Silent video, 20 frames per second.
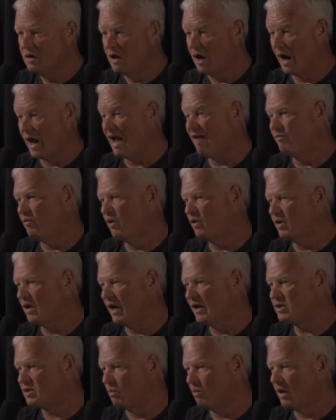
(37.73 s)
I have him on the
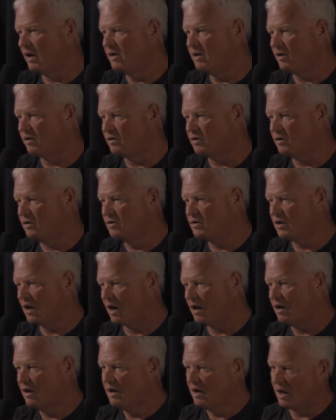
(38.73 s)
ice on Monday or
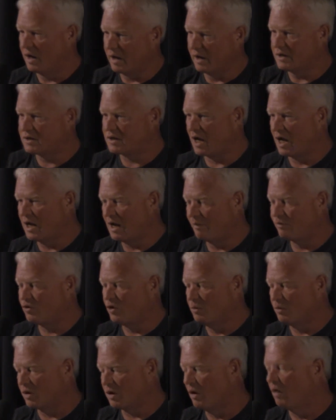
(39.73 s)
Tuesday, and I skate up to
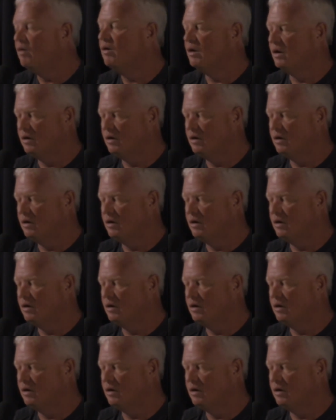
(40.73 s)
him and go,